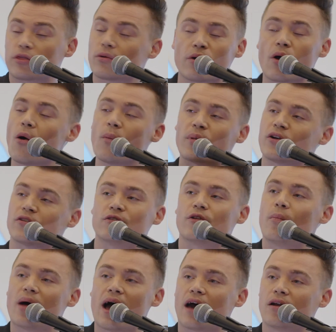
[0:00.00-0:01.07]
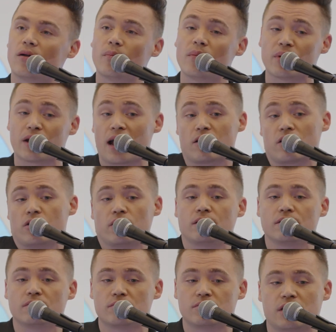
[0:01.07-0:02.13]
through their own personal battle, but I couldn't
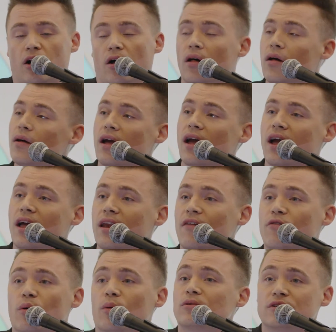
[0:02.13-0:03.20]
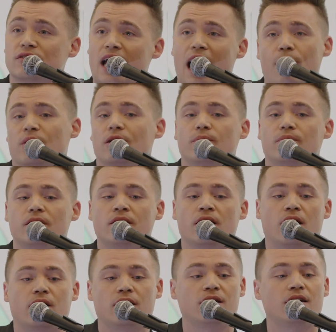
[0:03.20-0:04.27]
tell. And everyone was just happy to be
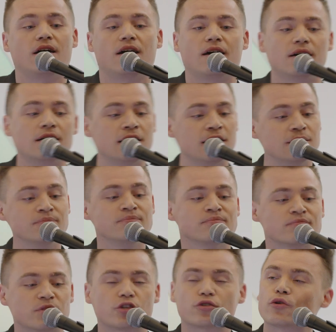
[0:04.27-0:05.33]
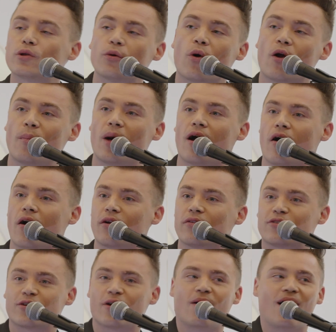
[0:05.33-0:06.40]
there, and it uh, truly warmed my heart,
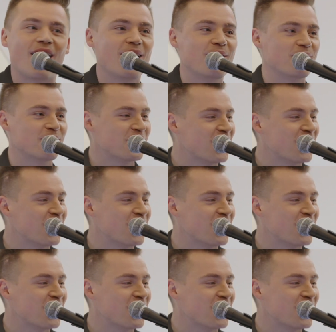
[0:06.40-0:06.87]
so I'm